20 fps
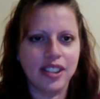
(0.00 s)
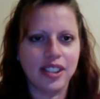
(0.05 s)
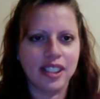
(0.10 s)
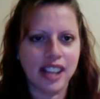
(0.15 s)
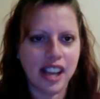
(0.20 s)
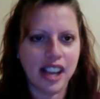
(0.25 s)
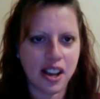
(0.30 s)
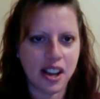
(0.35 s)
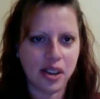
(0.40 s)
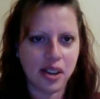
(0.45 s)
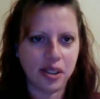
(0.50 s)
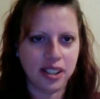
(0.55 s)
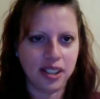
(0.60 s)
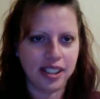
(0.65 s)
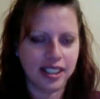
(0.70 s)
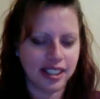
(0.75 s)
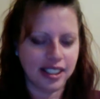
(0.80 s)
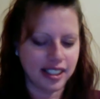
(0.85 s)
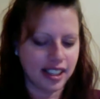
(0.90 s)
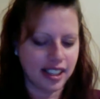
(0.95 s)
now and
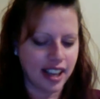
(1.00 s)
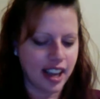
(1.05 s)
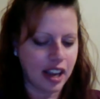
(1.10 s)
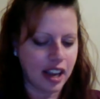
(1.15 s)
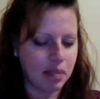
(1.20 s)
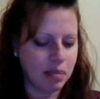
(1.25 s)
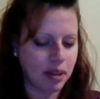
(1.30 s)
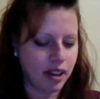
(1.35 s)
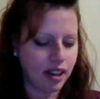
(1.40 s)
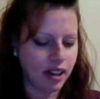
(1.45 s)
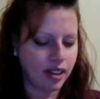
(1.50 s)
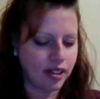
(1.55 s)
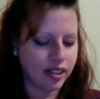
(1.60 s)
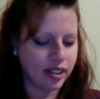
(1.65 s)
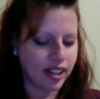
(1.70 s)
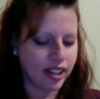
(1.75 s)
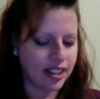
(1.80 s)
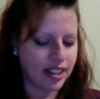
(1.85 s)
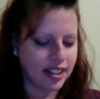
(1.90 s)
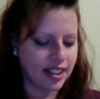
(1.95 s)
Skype and all those
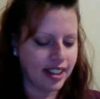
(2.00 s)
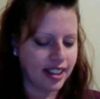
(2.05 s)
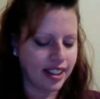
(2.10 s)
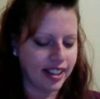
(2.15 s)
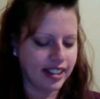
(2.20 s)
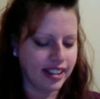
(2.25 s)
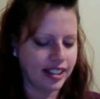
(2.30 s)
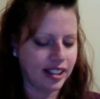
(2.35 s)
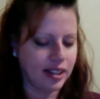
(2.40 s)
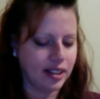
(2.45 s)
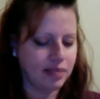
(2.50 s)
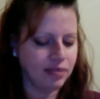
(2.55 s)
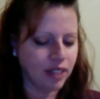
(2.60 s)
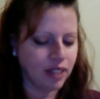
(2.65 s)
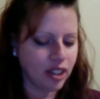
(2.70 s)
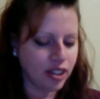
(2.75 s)
kinds of things.